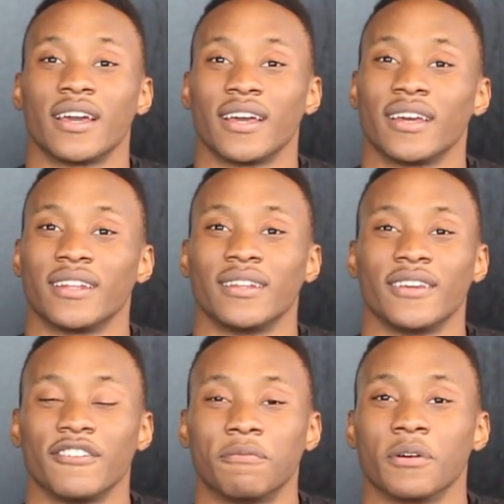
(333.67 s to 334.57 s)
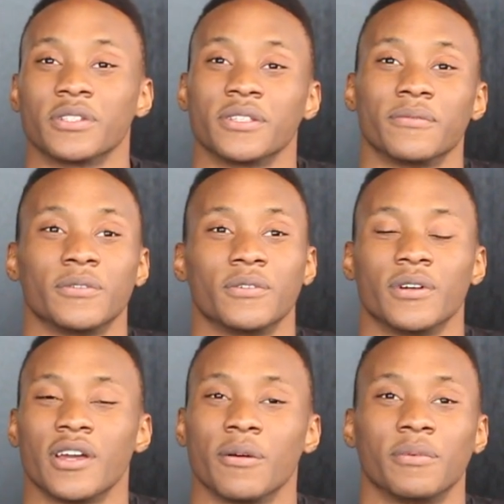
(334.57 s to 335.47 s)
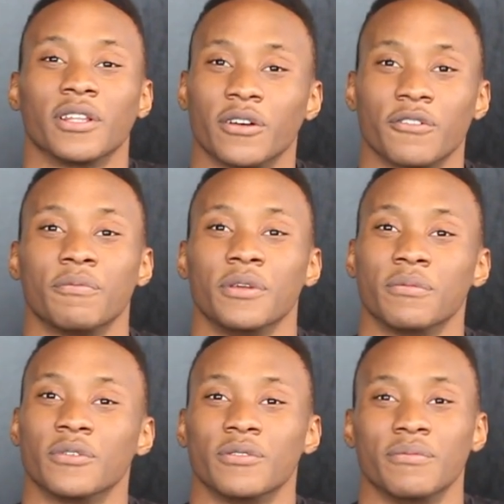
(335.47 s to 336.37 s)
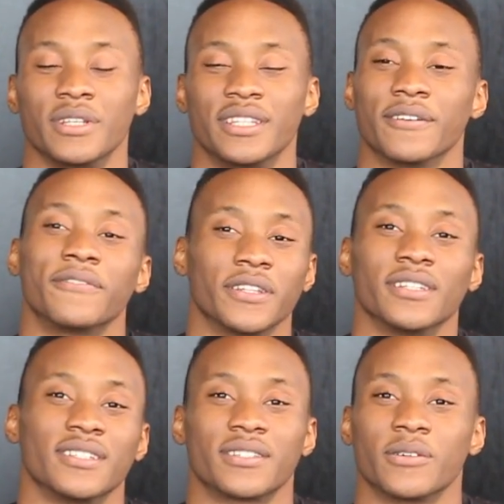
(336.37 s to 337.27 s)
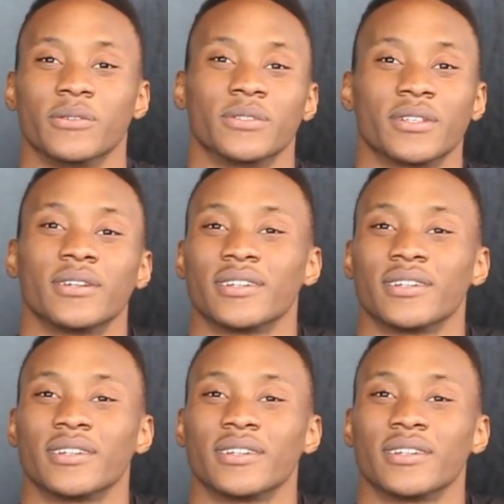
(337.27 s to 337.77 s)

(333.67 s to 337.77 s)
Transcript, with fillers: and if possible, help a lot of people in their fitness goals.